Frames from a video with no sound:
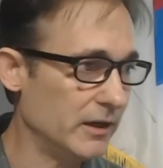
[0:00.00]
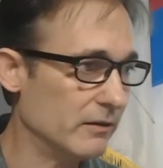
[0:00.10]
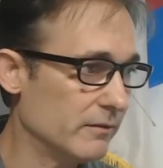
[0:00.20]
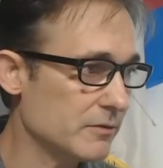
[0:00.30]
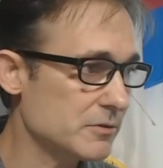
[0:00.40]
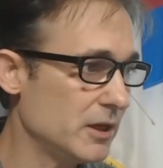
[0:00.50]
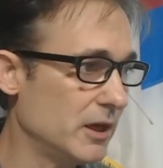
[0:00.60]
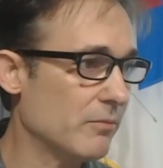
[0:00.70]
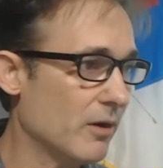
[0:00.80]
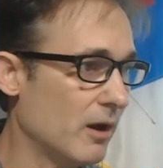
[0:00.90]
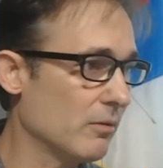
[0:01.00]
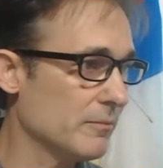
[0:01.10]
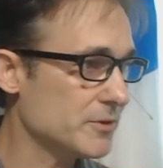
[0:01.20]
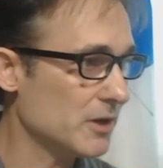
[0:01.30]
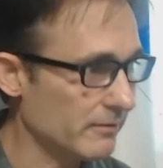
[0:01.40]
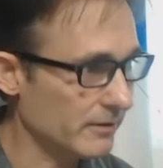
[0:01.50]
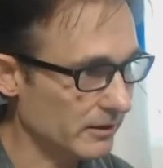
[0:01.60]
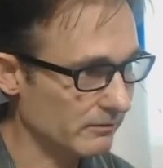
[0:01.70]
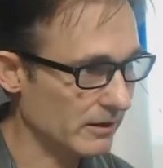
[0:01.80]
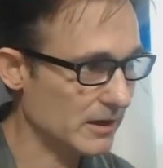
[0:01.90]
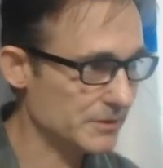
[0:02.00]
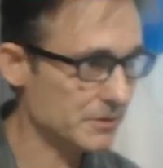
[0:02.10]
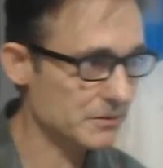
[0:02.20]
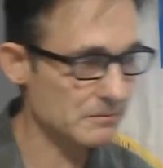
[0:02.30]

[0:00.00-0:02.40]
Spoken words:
of those 10 problem-solving devices.